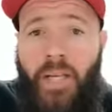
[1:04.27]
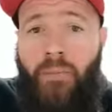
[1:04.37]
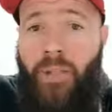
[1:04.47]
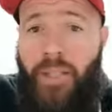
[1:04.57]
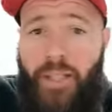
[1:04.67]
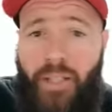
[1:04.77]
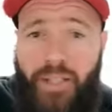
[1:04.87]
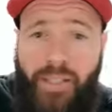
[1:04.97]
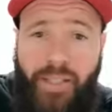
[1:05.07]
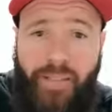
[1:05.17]
my
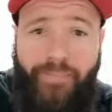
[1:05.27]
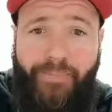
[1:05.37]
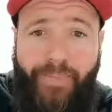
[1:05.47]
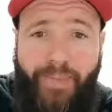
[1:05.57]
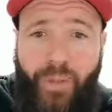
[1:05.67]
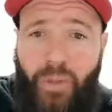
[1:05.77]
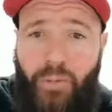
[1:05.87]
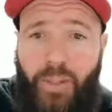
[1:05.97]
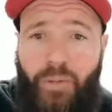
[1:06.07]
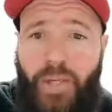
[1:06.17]
teachers thought it'd
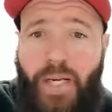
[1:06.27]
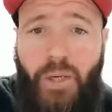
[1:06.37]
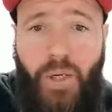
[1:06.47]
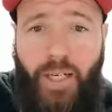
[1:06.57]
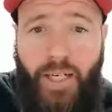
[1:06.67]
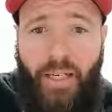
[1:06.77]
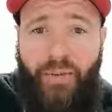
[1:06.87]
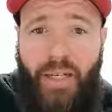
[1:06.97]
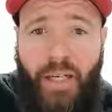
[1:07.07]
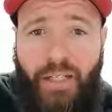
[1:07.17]
be a great idea for
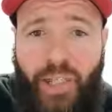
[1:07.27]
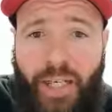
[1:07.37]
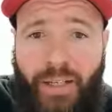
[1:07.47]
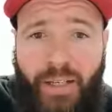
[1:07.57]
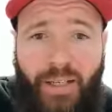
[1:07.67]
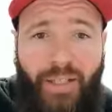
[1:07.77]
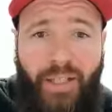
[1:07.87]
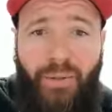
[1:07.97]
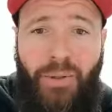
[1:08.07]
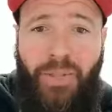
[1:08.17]
young Shano to
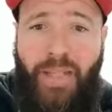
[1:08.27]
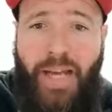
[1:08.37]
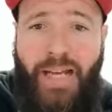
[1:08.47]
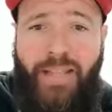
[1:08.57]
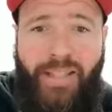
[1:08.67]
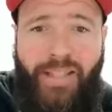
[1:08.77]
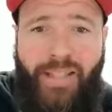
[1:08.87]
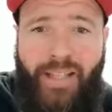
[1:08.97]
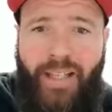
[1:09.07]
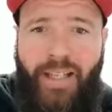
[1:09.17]
jump on stage and
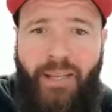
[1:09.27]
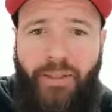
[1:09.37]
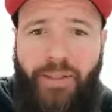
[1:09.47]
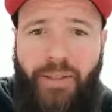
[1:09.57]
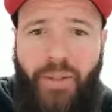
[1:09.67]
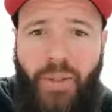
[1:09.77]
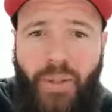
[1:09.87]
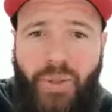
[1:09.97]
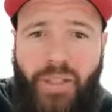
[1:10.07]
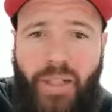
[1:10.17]
sing a couple of
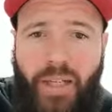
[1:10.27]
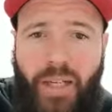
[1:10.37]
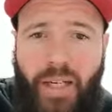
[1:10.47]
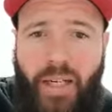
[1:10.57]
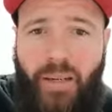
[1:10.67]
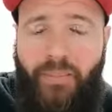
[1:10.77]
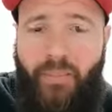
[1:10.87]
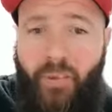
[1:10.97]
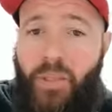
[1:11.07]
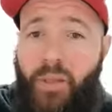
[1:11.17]
songs and
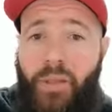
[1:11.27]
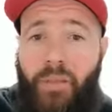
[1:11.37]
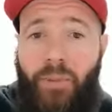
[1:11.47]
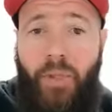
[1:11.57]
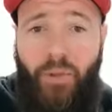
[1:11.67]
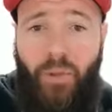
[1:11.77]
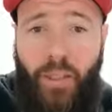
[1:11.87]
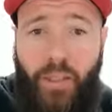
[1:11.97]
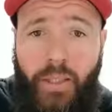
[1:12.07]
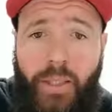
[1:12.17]
recite some
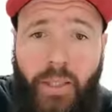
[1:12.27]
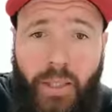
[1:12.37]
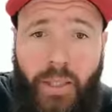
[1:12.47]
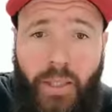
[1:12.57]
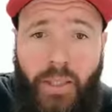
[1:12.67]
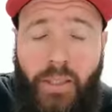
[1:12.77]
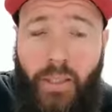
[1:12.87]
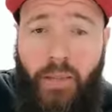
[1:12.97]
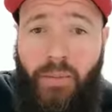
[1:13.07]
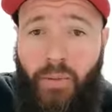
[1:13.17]
poetry. So
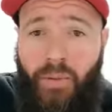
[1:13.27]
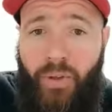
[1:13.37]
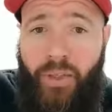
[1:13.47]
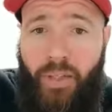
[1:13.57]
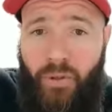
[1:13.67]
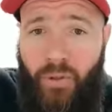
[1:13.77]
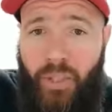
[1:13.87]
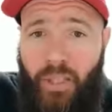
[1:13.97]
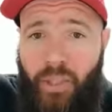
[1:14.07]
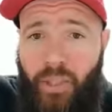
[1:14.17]
that was my first
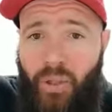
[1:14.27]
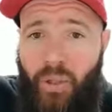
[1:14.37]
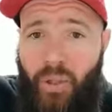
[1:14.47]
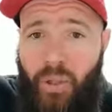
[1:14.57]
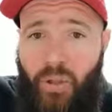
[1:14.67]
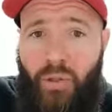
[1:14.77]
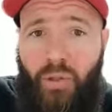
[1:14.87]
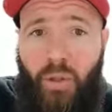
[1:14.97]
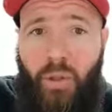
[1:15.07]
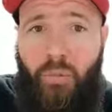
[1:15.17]
introduction to
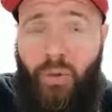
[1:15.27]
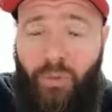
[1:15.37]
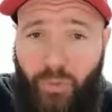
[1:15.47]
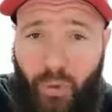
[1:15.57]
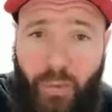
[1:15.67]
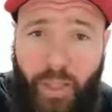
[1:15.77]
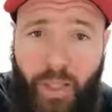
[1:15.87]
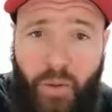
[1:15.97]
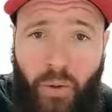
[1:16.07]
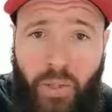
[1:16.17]

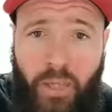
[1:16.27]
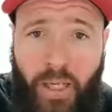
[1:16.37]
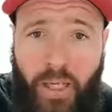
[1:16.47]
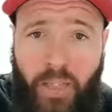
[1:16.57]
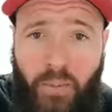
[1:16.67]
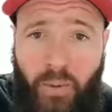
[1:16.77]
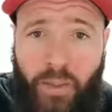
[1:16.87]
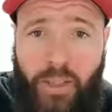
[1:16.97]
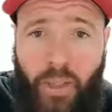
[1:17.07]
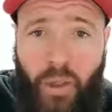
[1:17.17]
performing on stage by
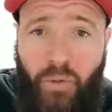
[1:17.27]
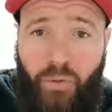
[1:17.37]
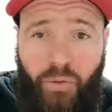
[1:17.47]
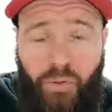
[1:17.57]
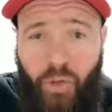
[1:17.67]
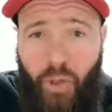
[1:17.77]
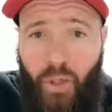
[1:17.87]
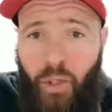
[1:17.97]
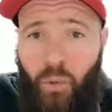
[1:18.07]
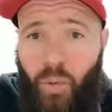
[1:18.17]
myself,
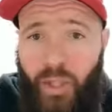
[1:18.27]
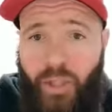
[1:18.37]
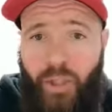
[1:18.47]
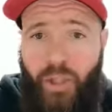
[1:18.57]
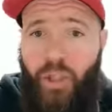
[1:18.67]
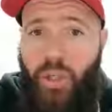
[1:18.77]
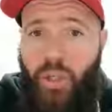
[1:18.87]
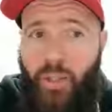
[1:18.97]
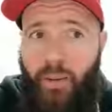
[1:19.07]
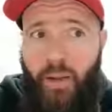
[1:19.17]
which
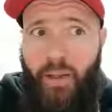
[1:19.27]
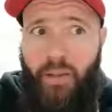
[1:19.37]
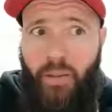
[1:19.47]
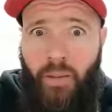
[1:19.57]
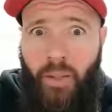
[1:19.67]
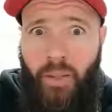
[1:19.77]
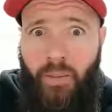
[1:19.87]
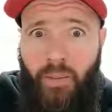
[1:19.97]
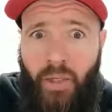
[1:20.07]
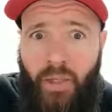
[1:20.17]
at the
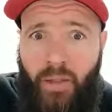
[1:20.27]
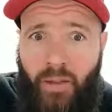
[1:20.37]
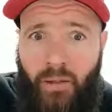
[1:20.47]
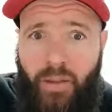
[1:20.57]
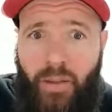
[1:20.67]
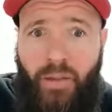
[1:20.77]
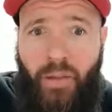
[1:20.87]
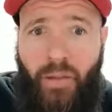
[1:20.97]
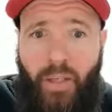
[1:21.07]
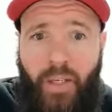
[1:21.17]
time I didn't think it was such a
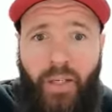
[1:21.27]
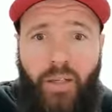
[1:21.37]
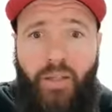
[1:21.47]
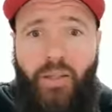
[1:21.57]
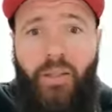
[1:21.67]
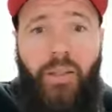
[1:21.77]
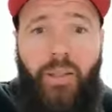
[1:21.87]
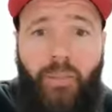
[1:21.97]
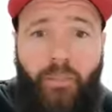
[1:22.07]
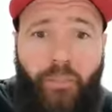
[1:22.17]
good idea.
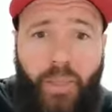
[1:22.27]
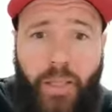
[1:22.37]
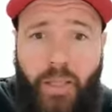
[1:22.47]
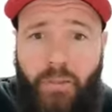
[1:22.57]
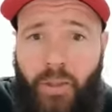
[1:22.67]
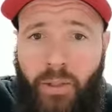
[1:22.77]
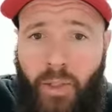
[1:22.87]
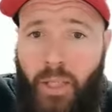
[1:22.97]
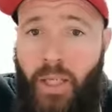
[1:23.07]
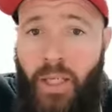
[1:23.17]
But when you're a
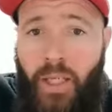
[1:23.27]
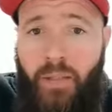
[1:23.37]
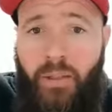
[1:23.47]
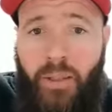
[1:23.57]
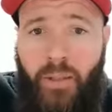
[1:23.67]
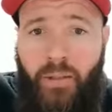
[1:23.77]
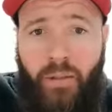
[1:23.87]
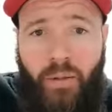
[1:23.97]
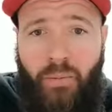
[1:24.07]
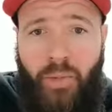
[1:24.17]
kid, you
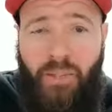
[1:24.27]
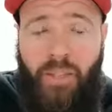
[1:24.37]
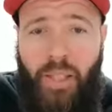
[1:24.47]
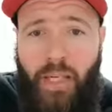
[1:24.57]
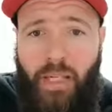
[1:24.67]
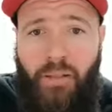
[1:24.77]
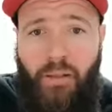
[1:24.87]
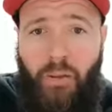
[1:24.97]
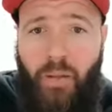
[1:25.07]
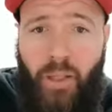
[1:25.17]
do what mum says
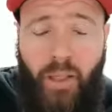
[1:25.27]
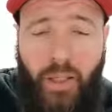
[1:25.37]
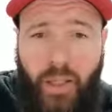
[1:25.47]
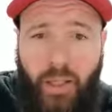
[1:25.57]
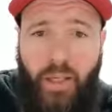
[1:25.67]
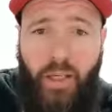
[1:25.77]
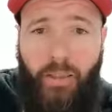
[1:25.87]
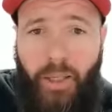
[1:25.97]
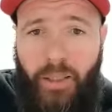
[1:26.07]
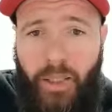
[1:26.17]
or you get your
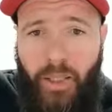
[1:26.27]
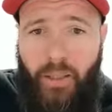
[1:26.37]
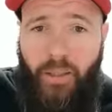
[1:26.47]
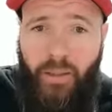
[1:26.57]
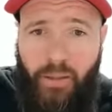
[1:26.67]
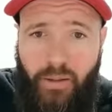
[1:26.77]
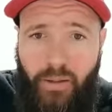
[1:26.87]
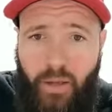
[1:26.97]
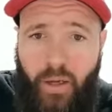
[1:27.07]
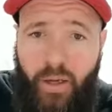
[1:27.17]
butt kicked.
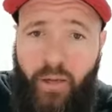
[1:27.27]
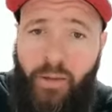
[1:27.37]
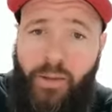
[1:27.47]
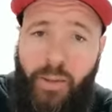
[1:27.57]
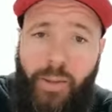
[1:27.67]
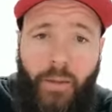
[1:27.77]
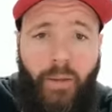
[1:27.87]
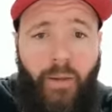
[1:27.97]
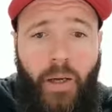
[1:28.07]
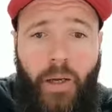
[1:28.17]
So
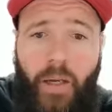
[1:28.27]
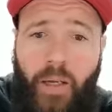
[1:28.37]
I